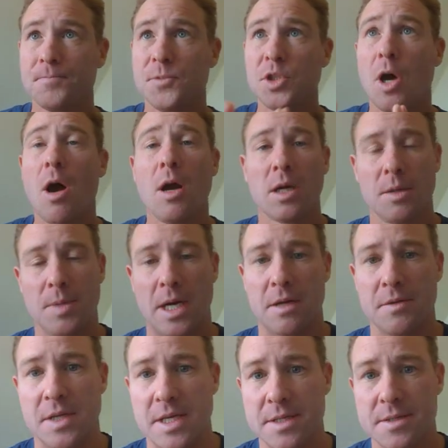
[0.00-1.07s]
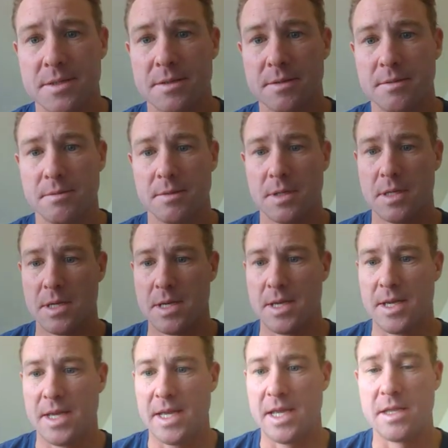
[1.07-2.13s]
talk about this
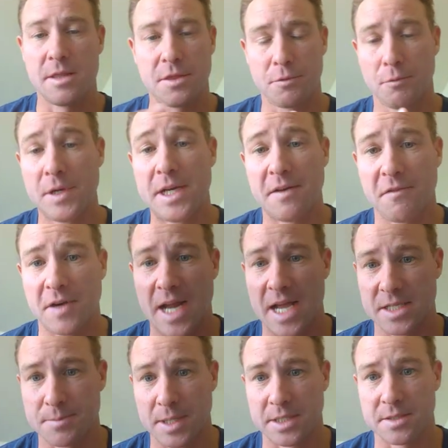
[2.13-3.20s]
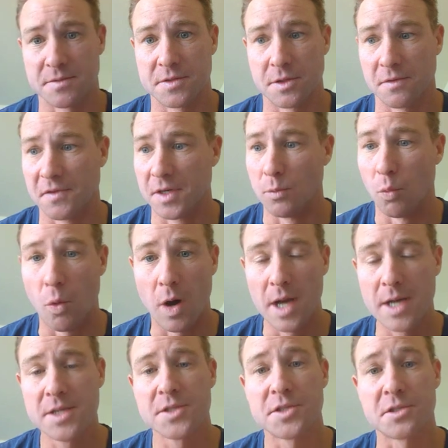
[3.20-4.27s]
in three different aspects of surfing.
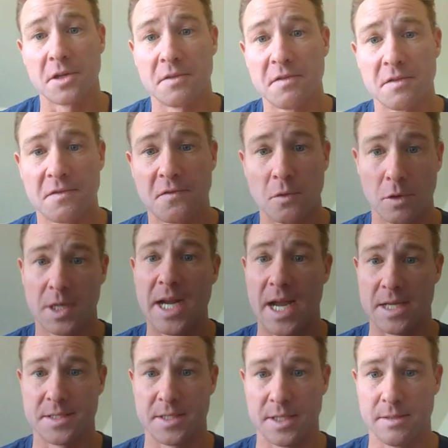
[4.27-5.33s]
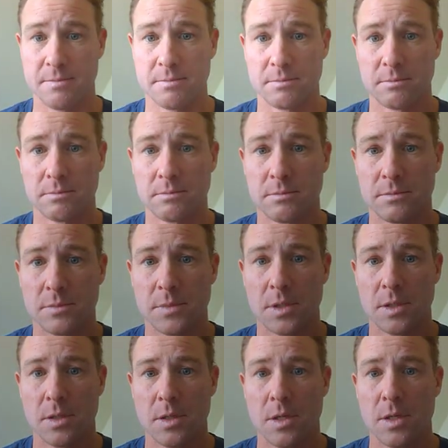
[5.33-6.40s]
One, surf forecasting.
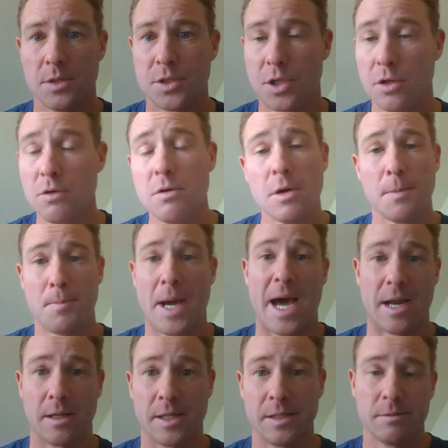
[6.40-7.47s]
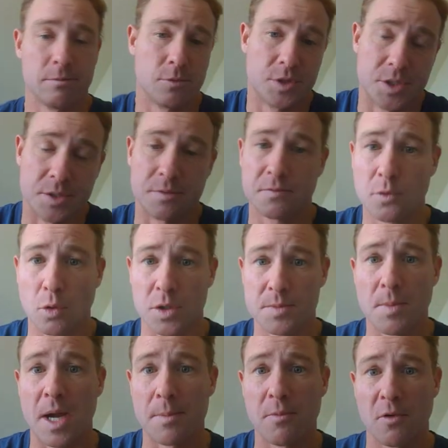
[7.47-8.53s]
Two, paddling, which is, of course,
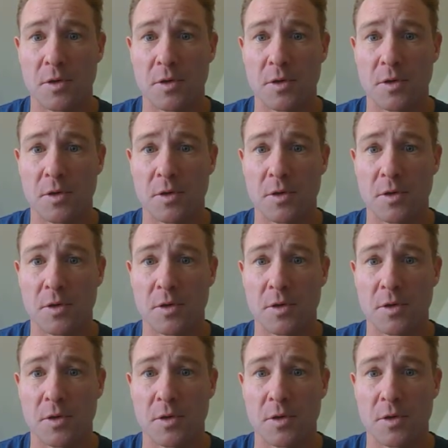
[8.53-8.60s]
my